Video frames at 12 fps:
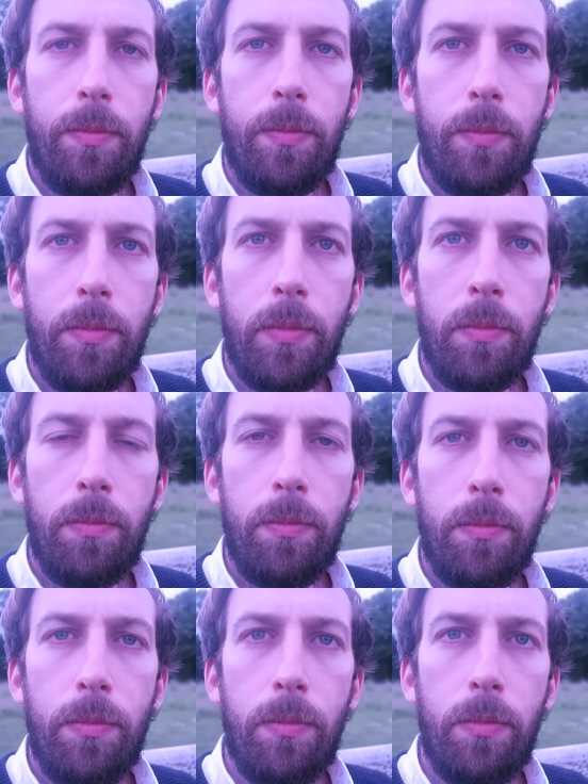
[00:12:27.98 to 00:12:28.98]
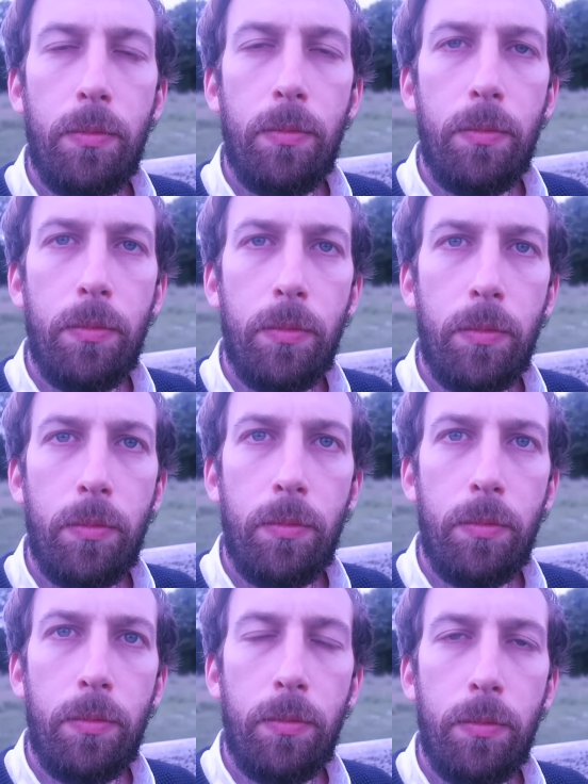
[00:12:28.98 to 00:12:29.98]

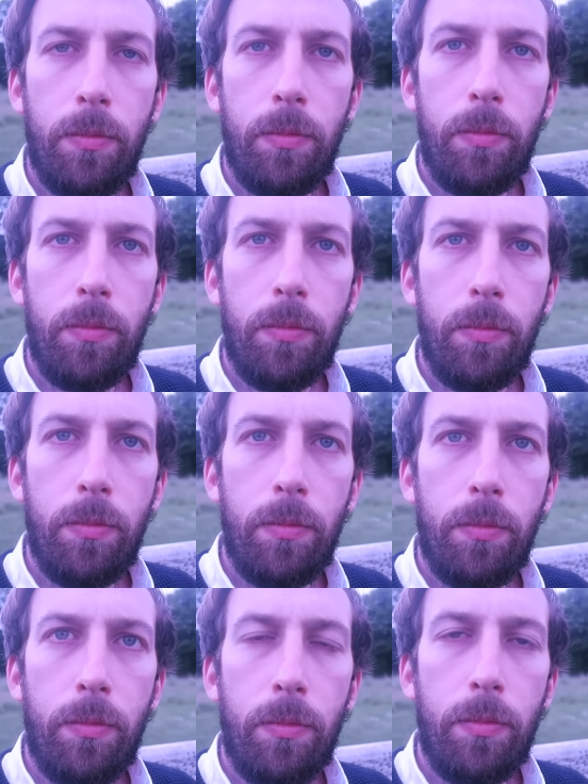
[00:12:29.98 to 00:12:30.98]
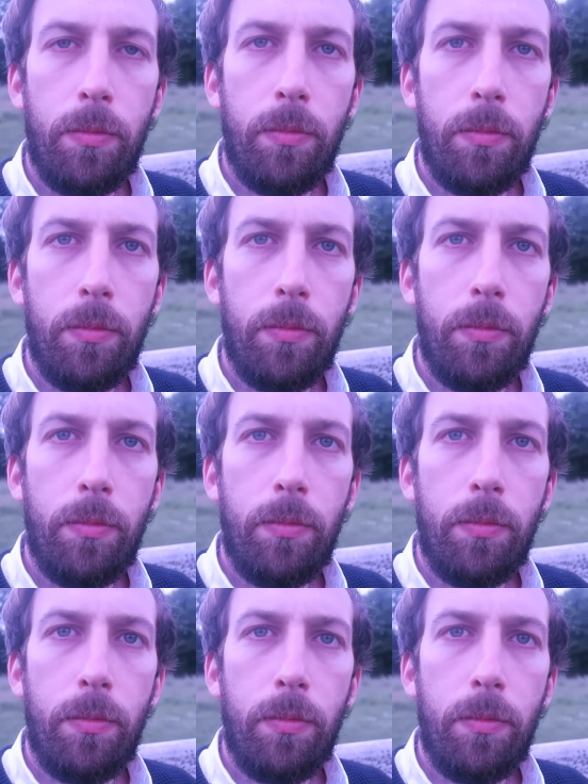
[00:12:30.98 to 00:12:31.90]
Nobody speaks.